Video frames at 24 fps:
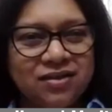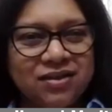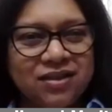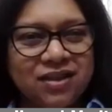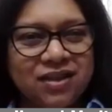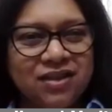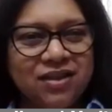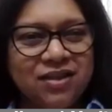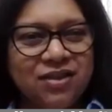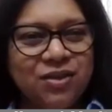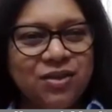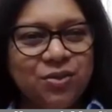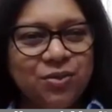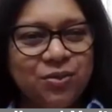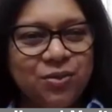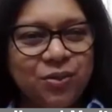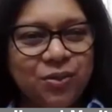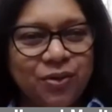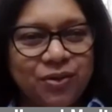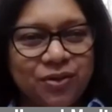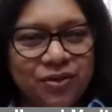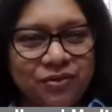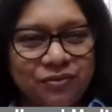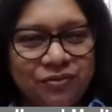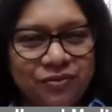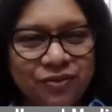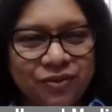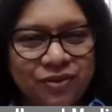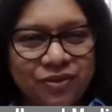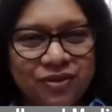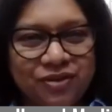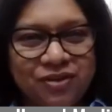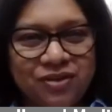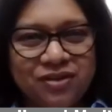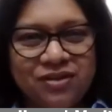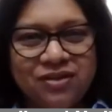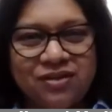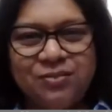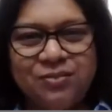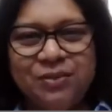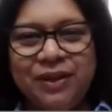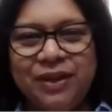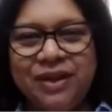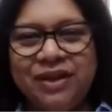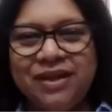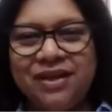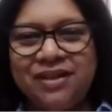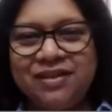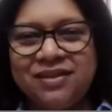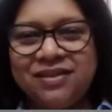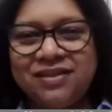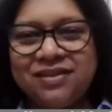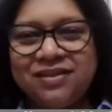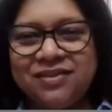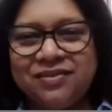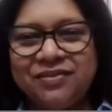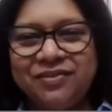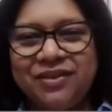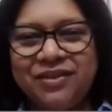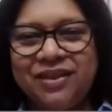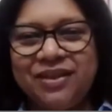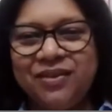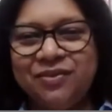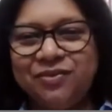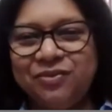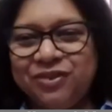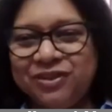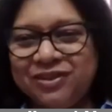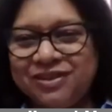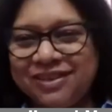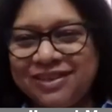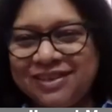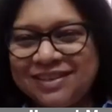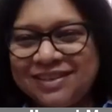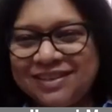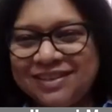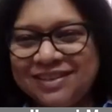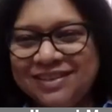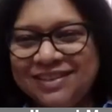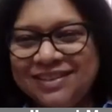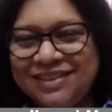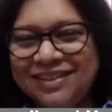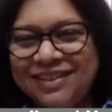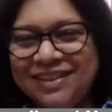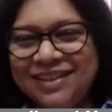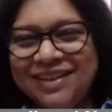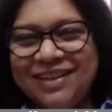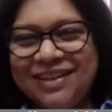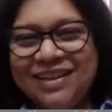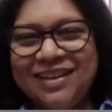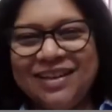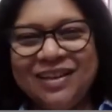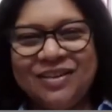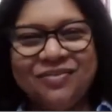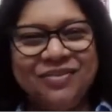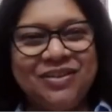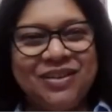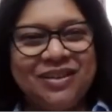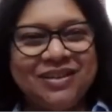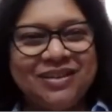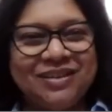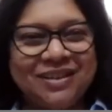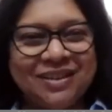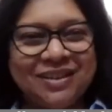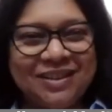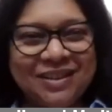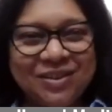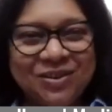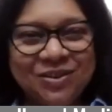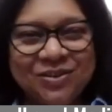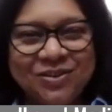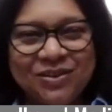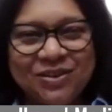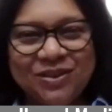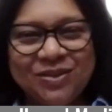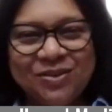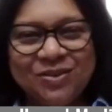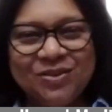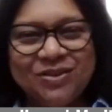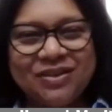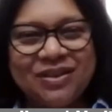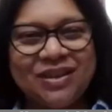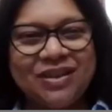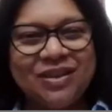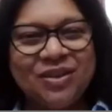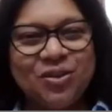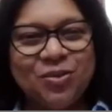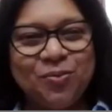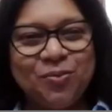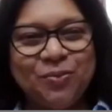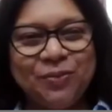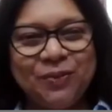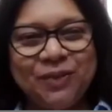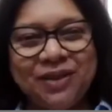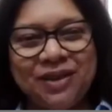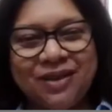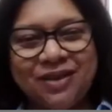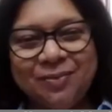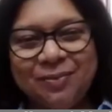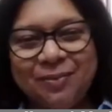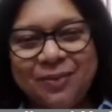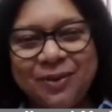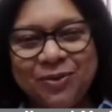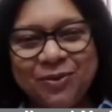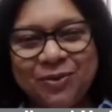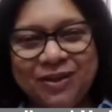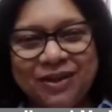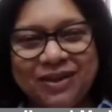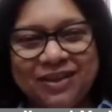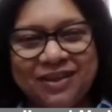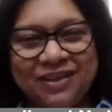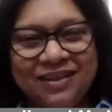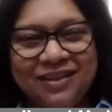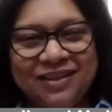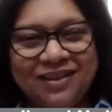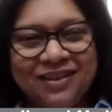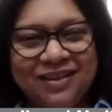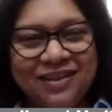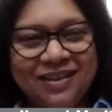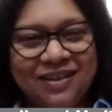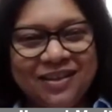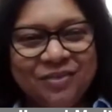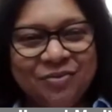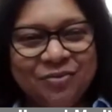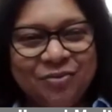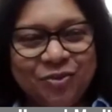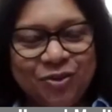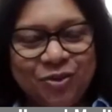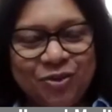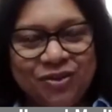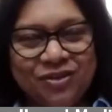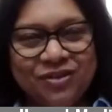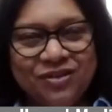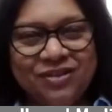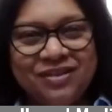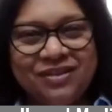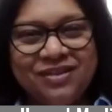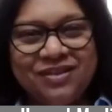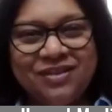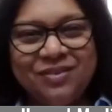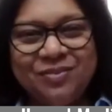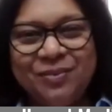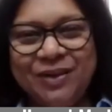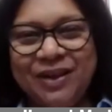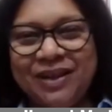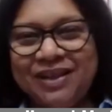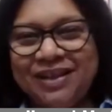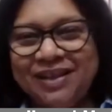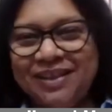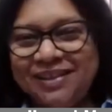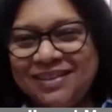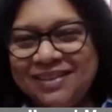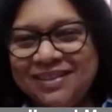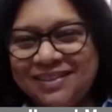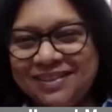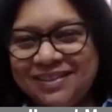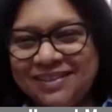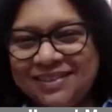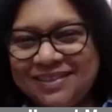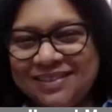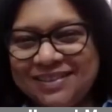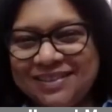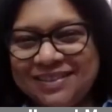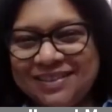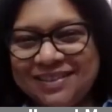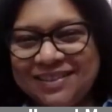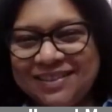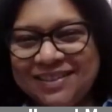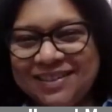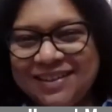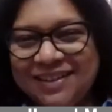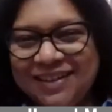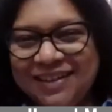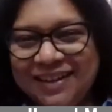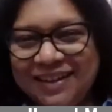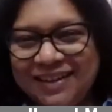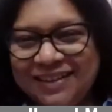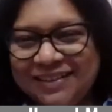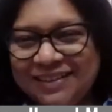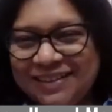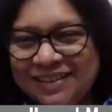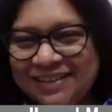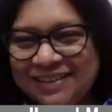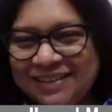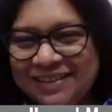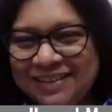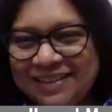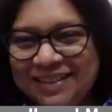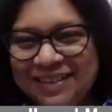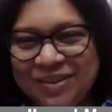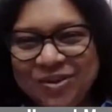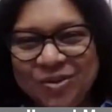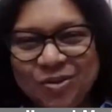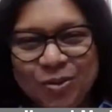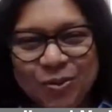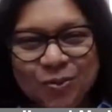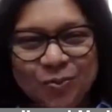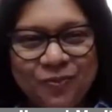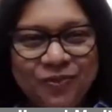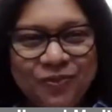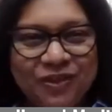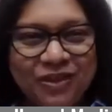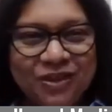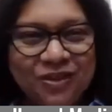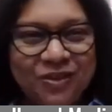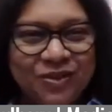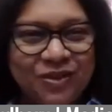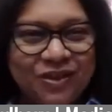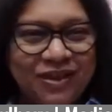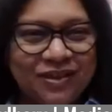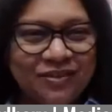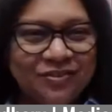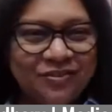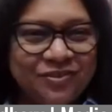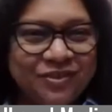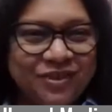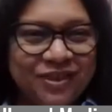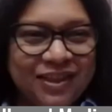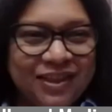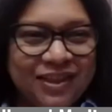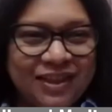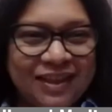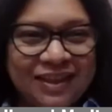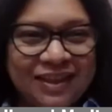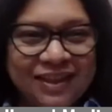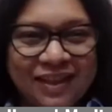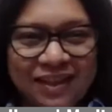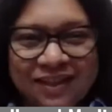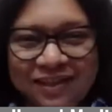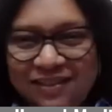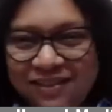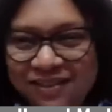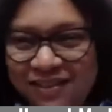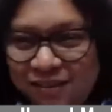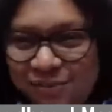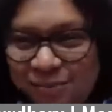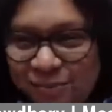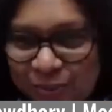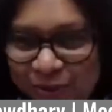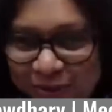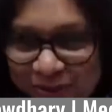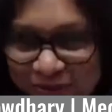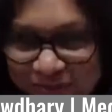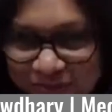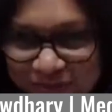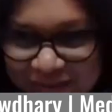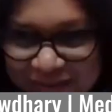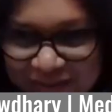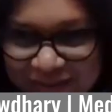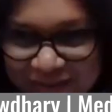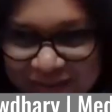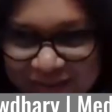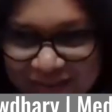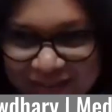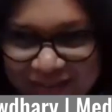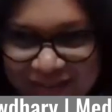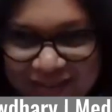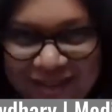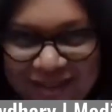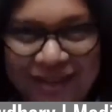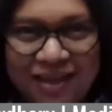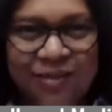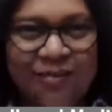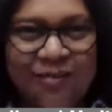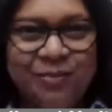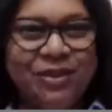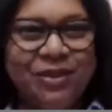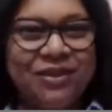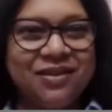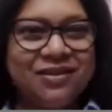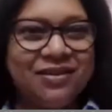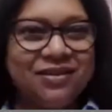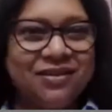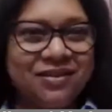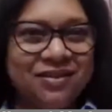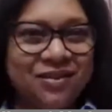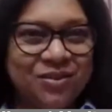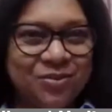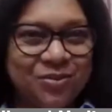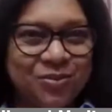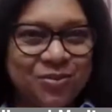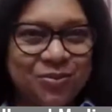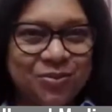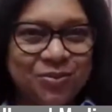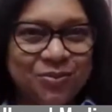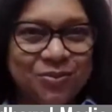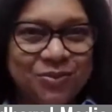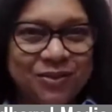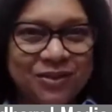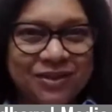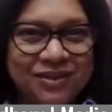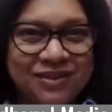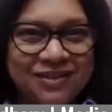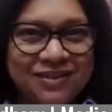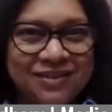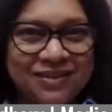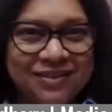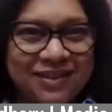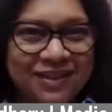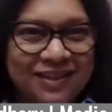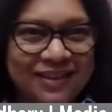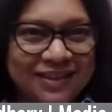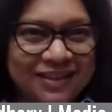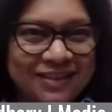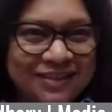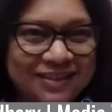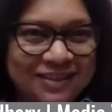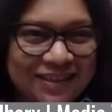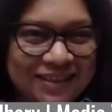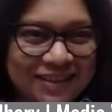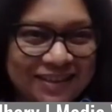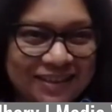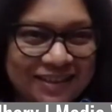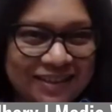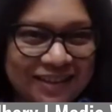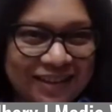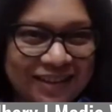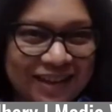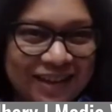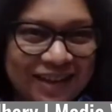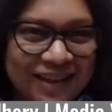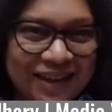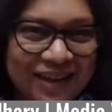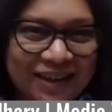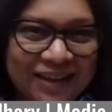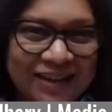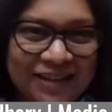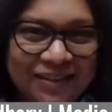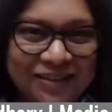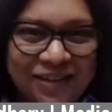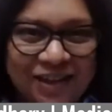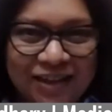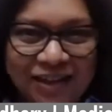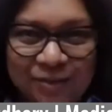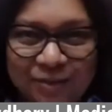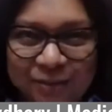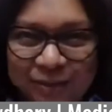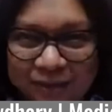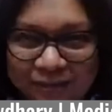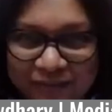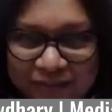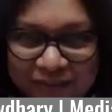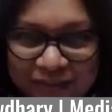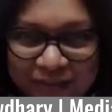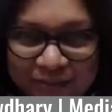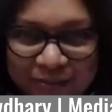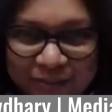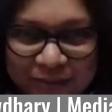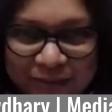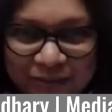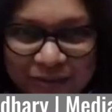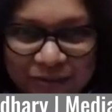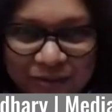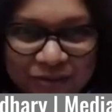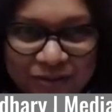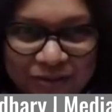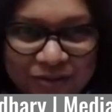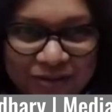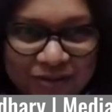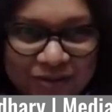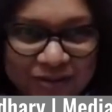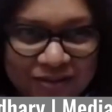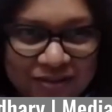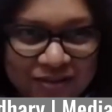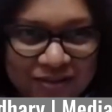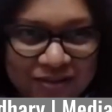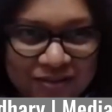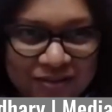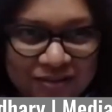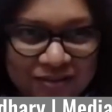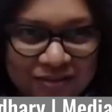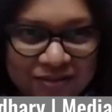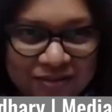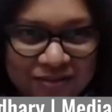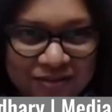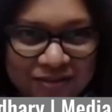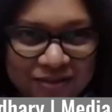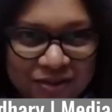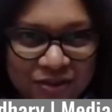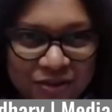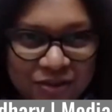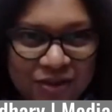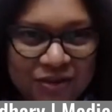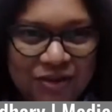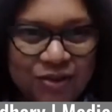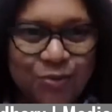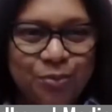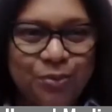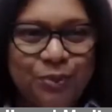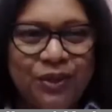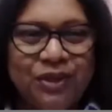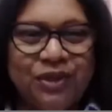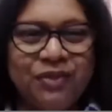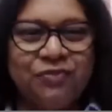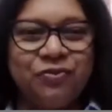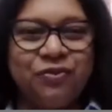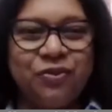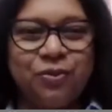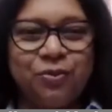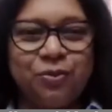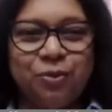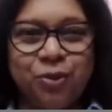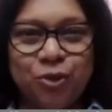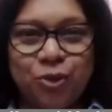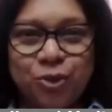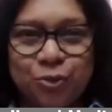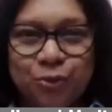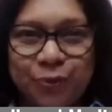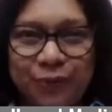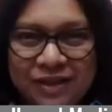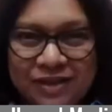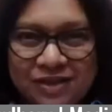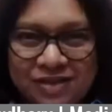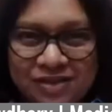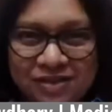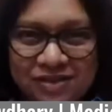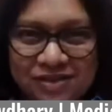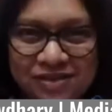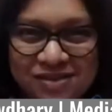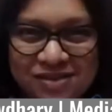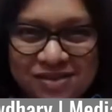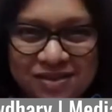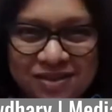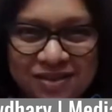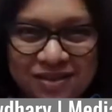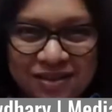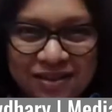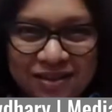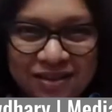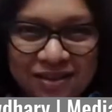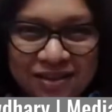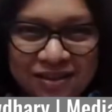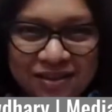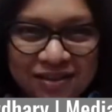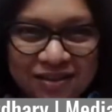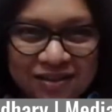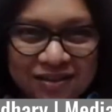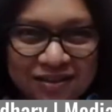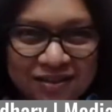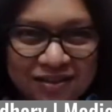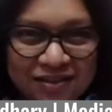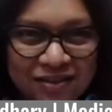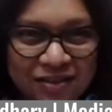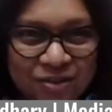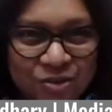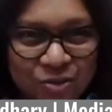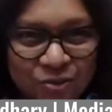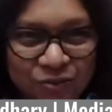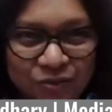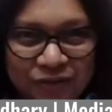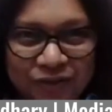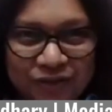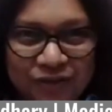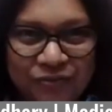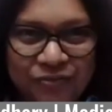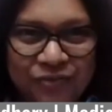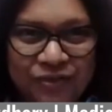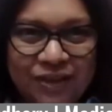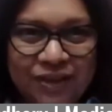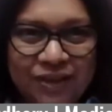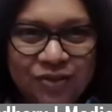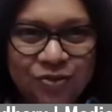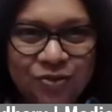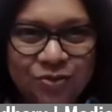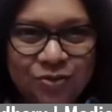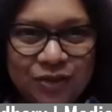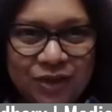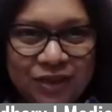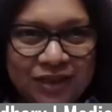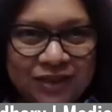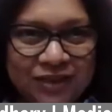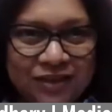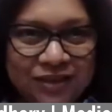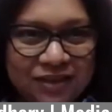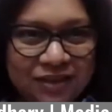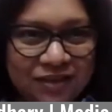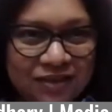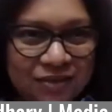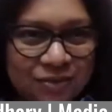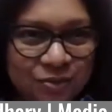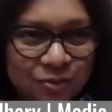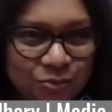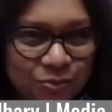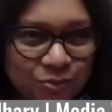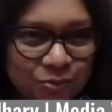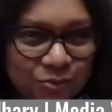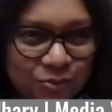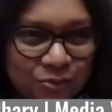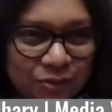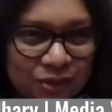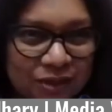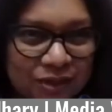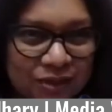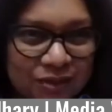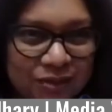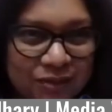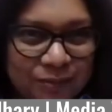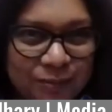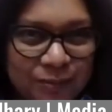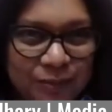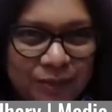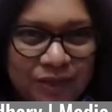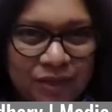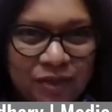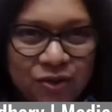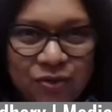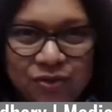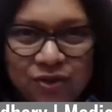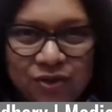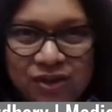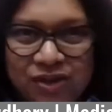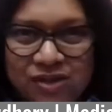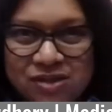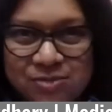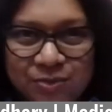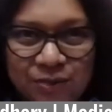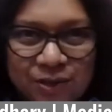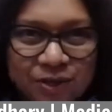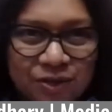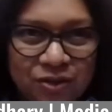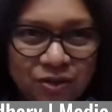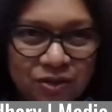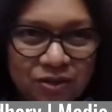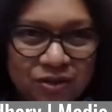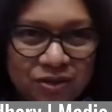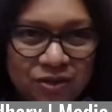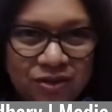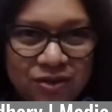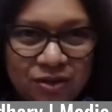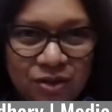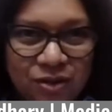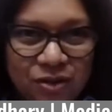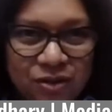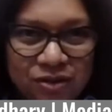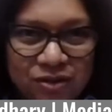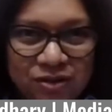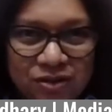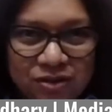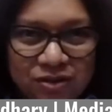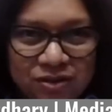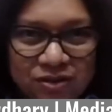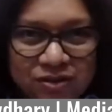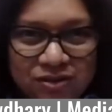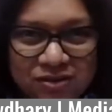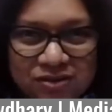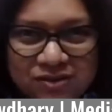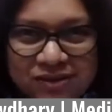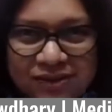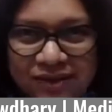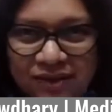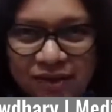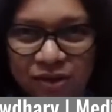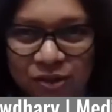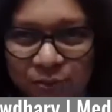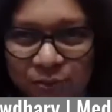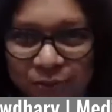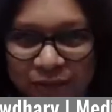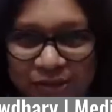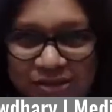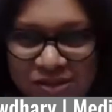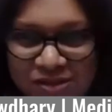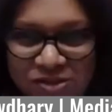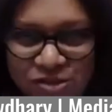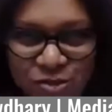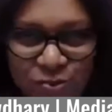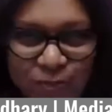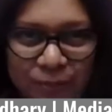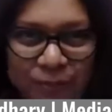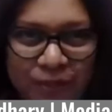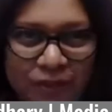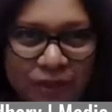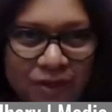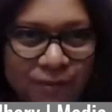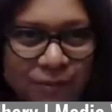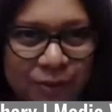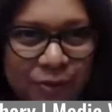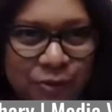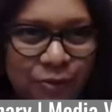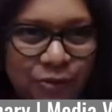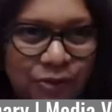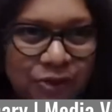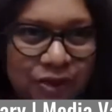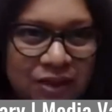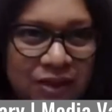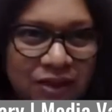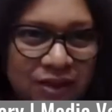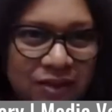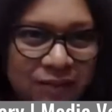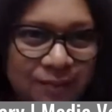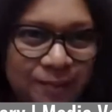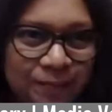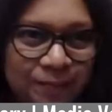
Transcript: Thank you all for making this a wonderful session. Lovely. Thank you, Tarun. Thank you, PRPOI, for making this a great session. I hope we all have gathered what we came here to understand. And I'll be available on during the week for more questions. Do feel free to write in to me or reach me on, or send your questions to PRPOI,